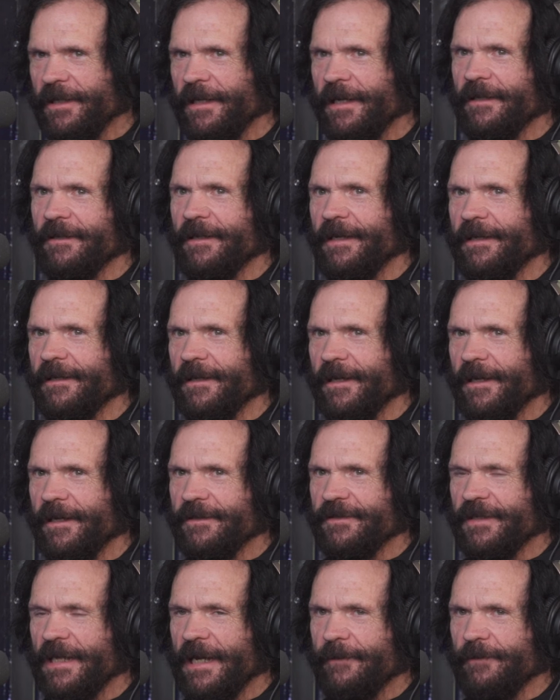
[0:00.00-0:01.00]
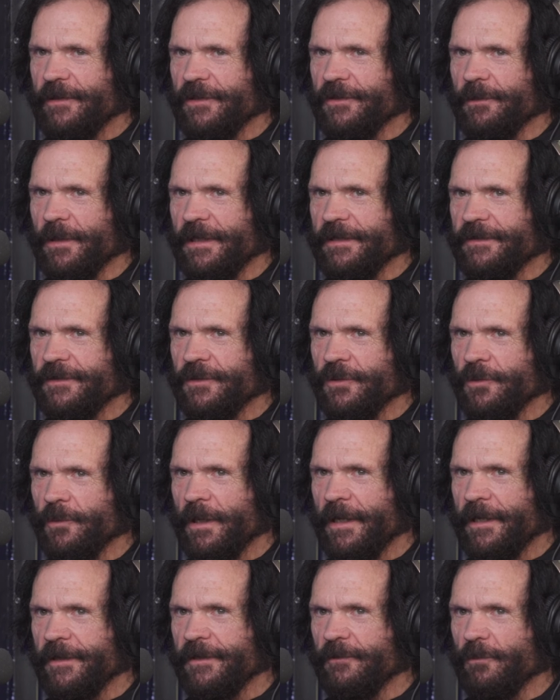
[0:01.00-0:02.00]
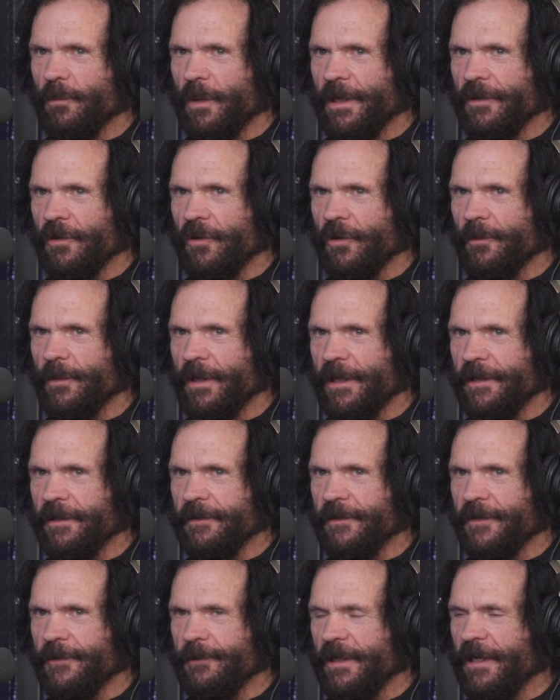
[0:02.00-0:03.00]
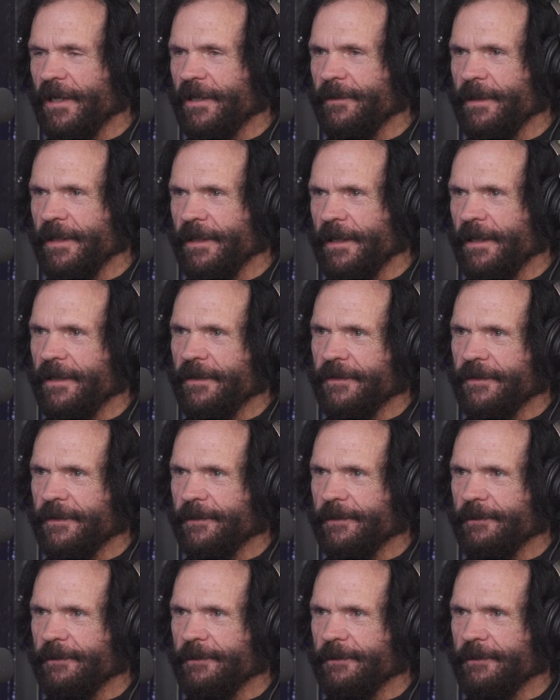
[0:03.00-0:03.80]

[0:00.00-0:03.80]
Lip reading: had like his average was 200, 1 home run, and 3 RBIs.